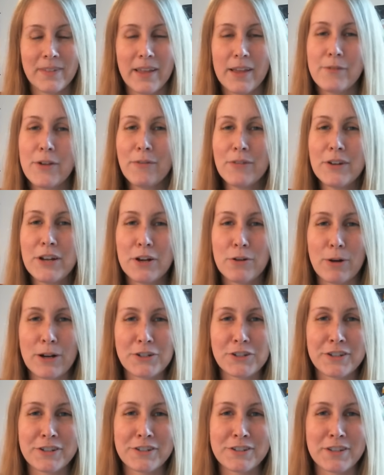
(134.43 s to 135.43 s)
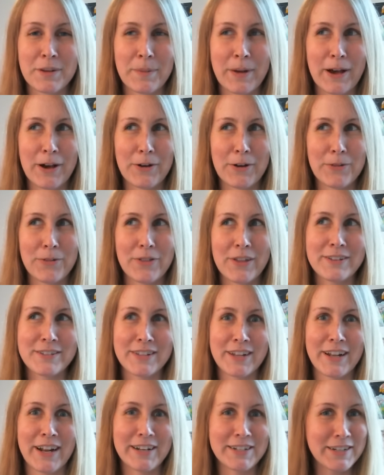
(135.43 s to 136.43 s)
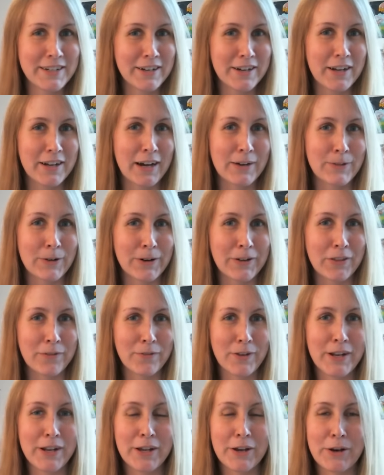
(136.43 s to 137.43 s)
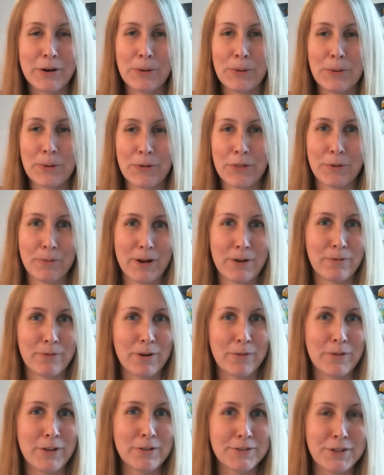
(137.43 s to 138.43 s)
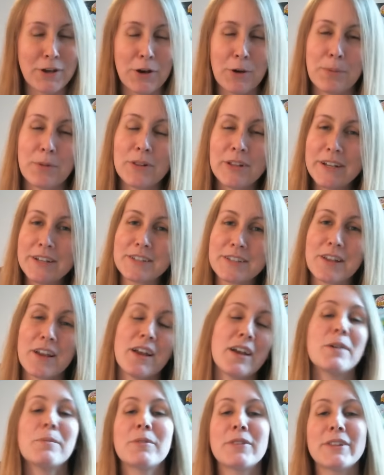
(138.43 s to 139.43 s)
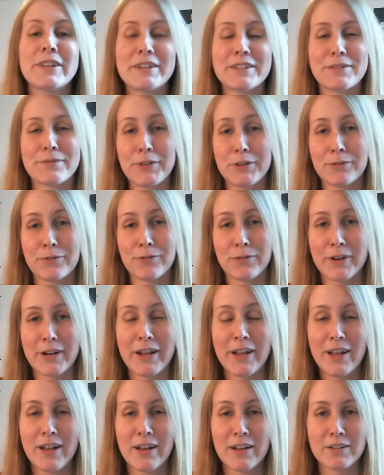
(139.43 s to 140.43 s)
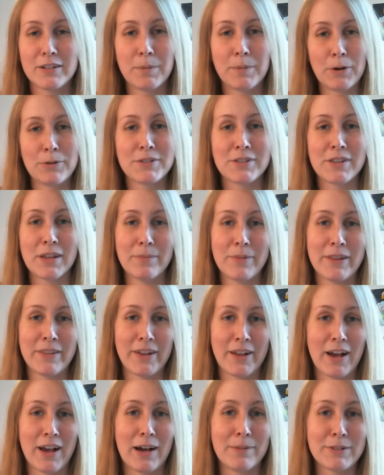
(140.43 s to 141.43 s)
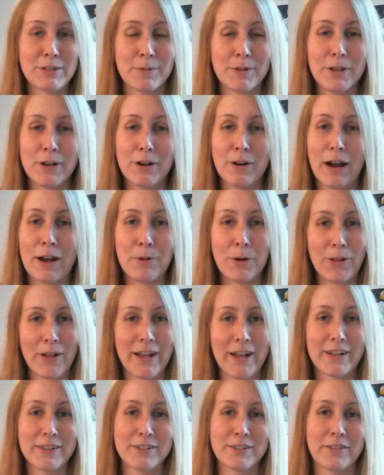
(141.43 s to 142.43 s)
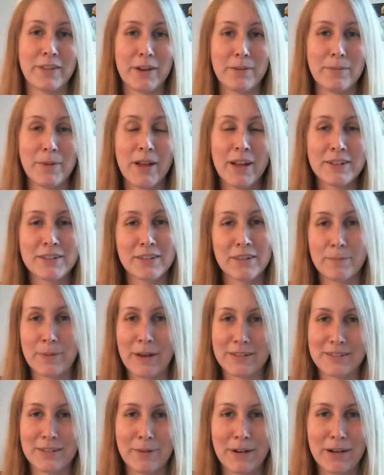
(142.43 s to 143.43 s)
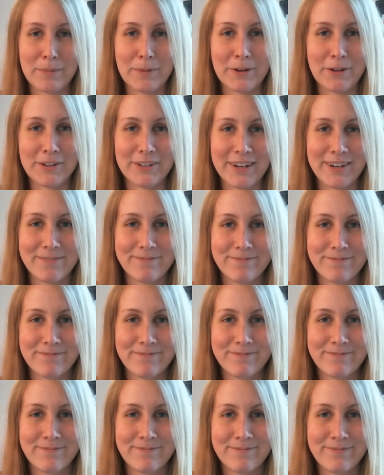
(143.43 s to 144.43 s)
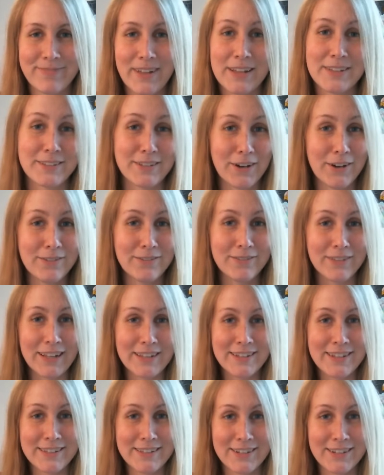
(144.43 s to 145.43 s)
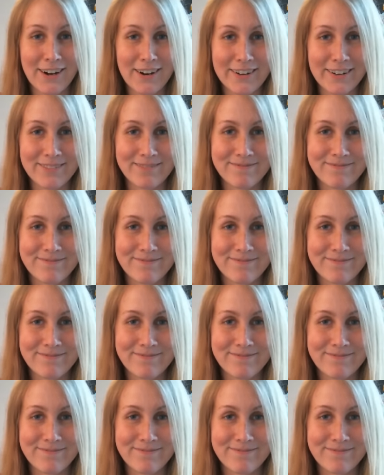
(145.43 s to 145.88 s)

If you have any questions about things that I didn't cover in the video or the written reviews, though, please feel free to post them in the comments below. I will answer them to the best of my ability. So, let's get started.